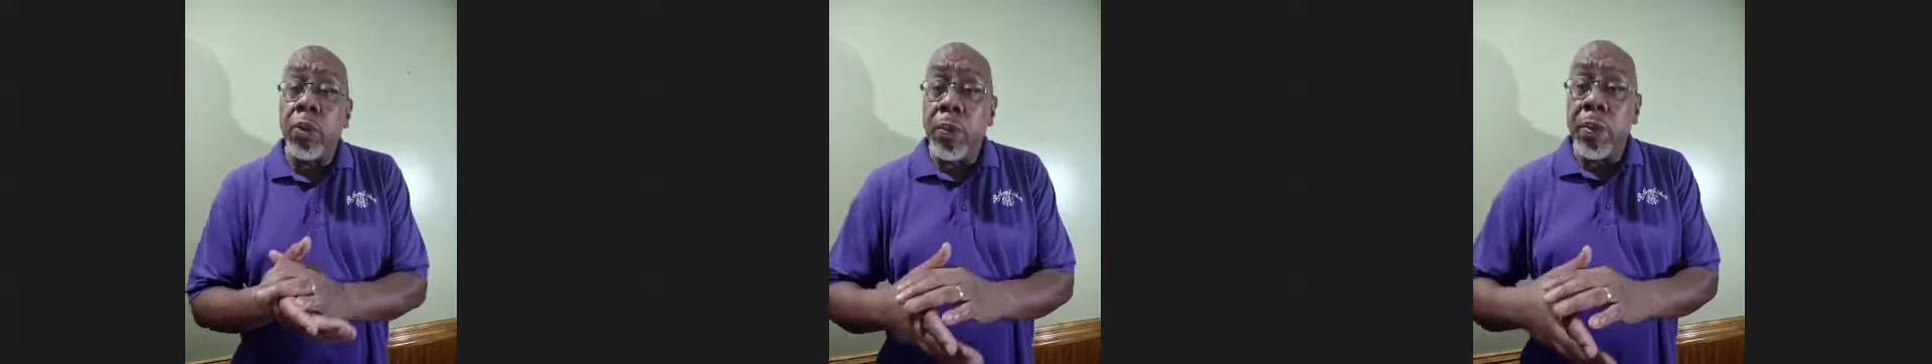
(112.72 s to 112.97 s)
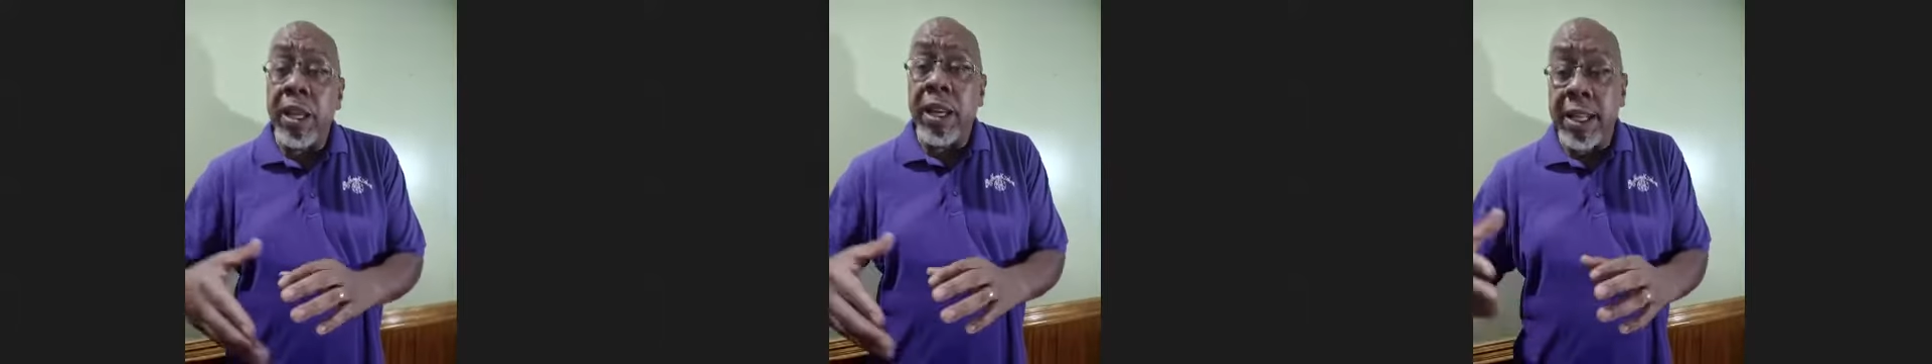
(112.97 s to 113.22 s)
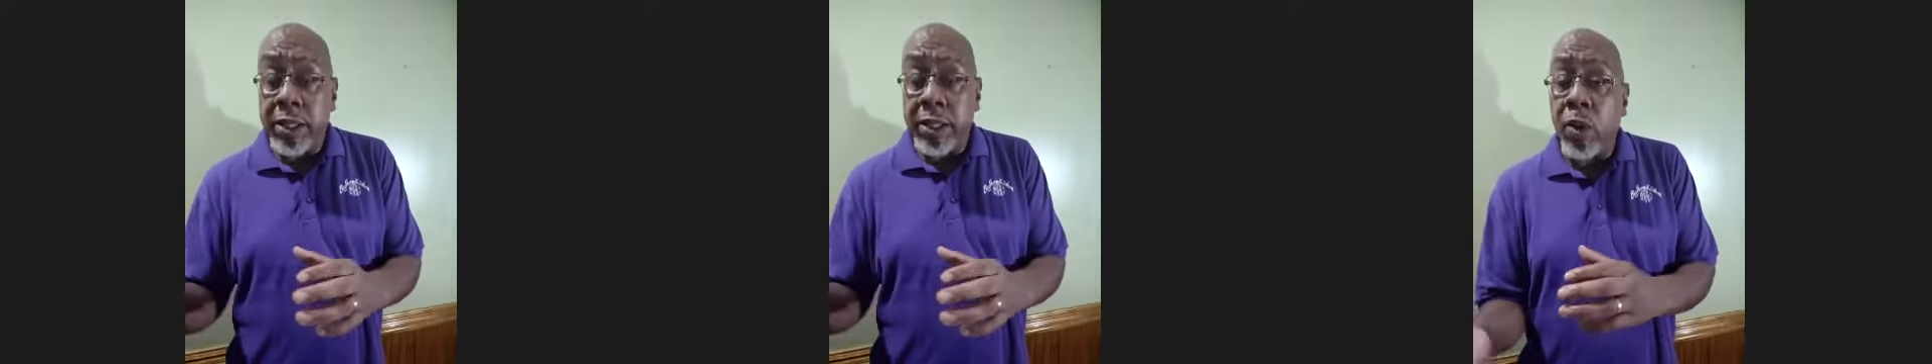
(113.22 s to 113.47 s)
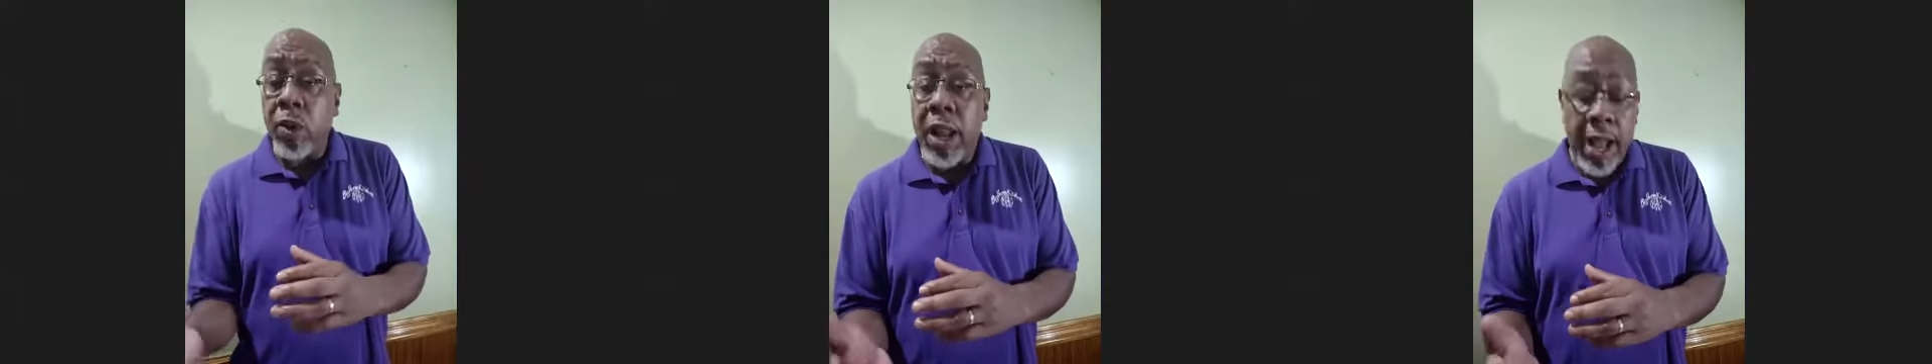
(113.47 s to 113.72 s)
will be listed
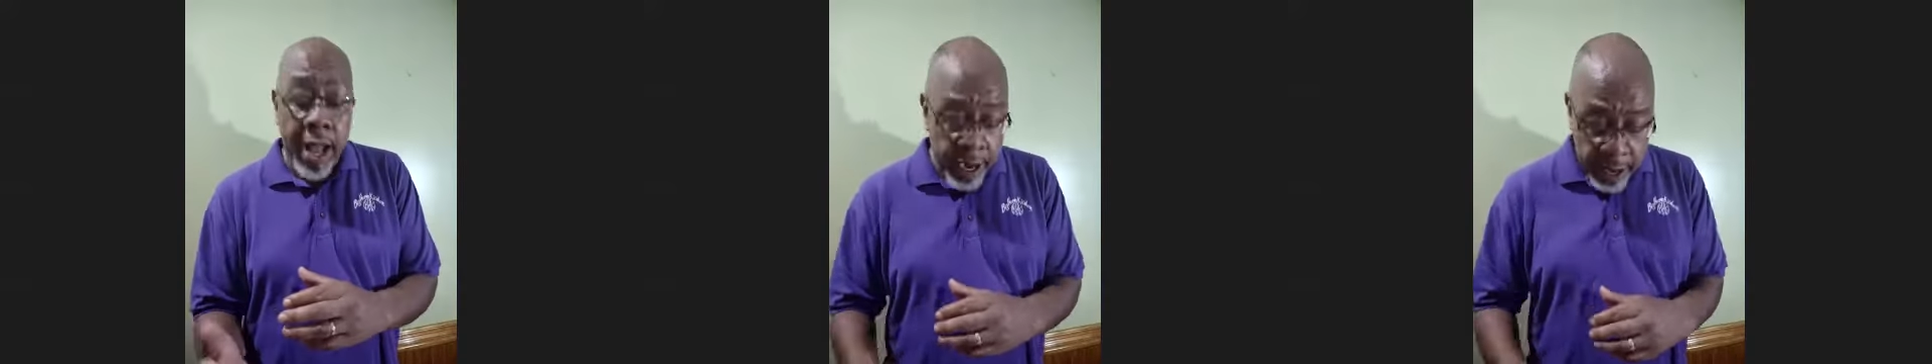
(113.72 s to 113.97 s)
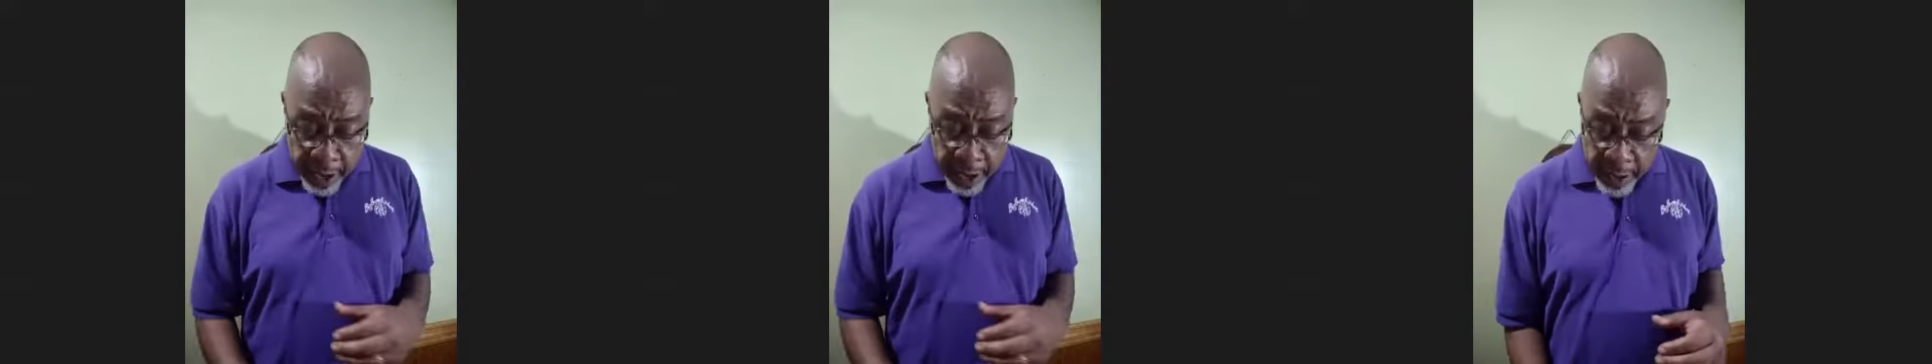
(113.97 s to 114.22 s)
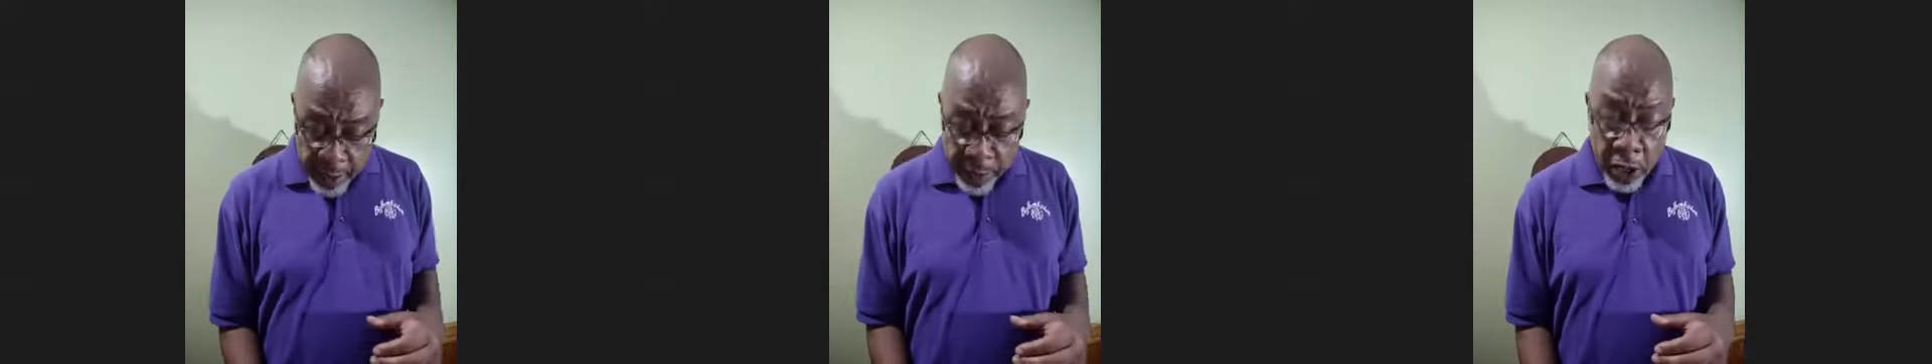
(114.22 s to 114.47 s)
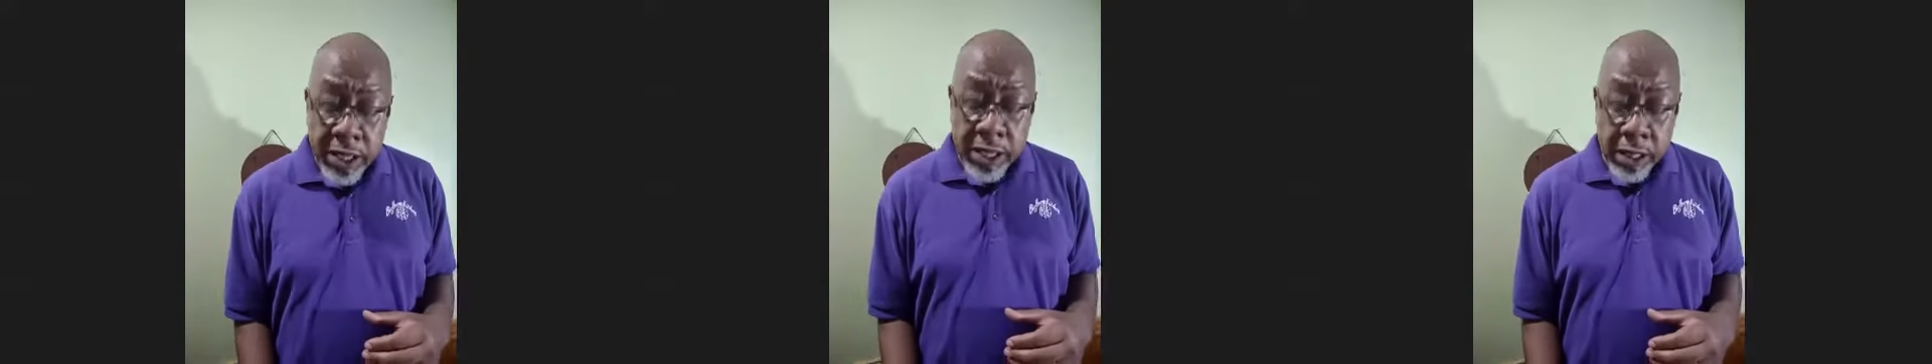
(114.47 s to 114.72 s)
online and
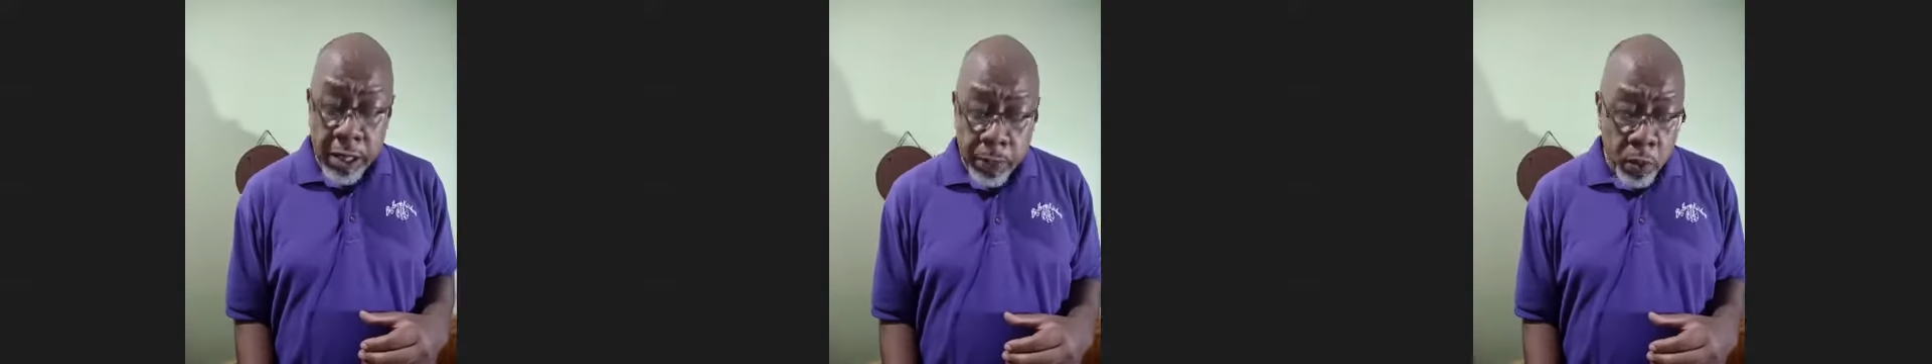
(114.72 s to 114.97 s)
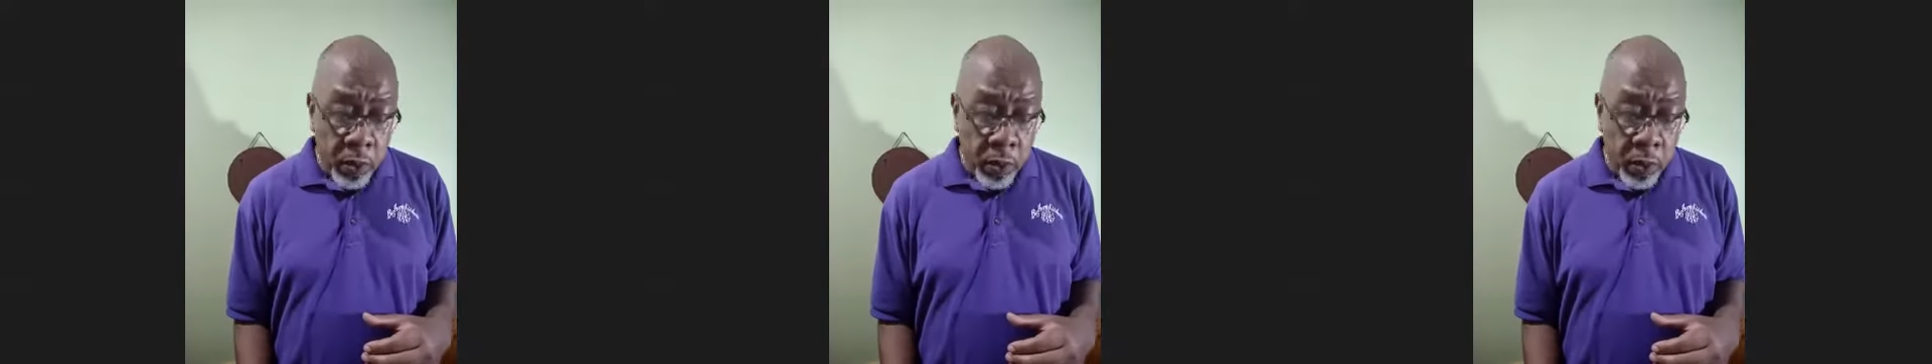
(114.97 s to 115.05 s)
fairly simple.